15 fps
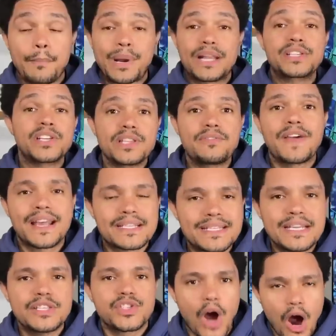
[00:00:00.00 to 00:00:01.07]
But until the
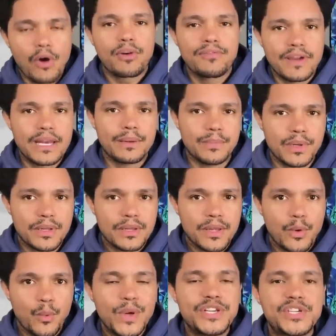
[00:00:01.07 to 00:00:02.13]
vaccines are available,
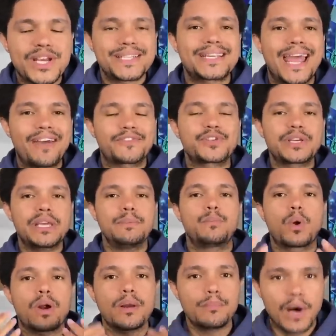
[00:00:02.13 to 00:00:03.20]
we just have to keep
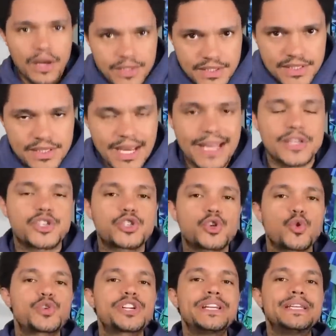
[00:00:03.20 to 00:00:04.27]
wearing masks and
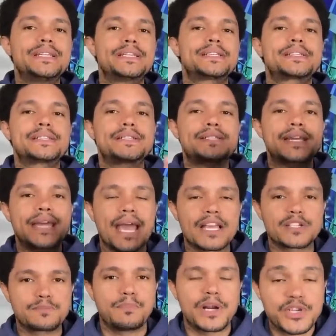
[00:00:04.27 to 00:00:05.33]
socially distancing
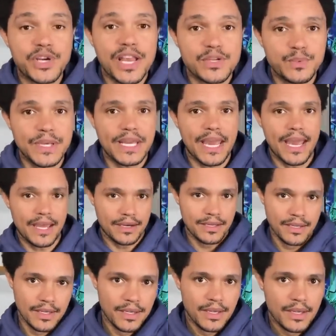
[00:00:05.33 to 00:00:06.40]
as much as we can.
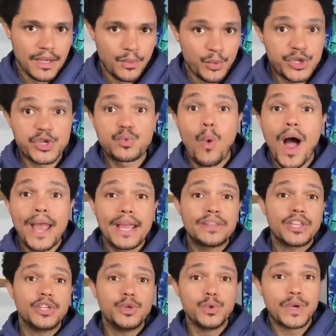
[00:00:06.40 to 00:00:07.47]
Which is why in
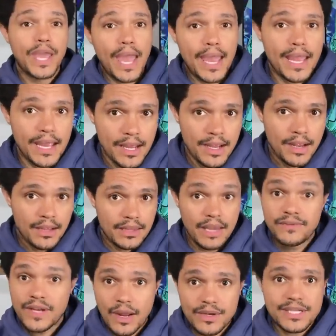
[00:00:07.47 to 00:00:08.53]
the UK, they've
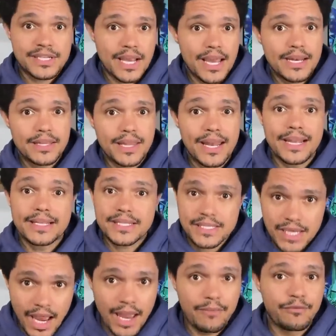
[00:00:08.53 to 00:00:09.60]
now decided that it's
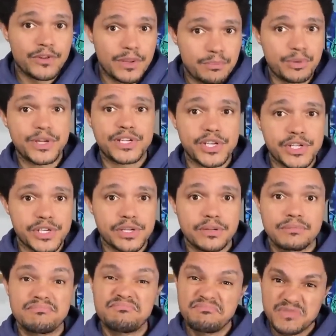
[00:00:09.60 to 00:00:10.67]
time for the British
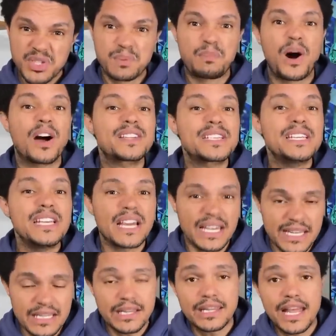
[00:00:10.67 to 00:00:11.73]
to party a
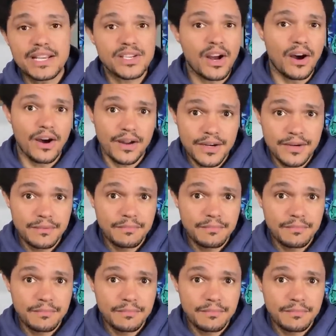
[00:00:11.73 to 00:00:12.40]
little less hard.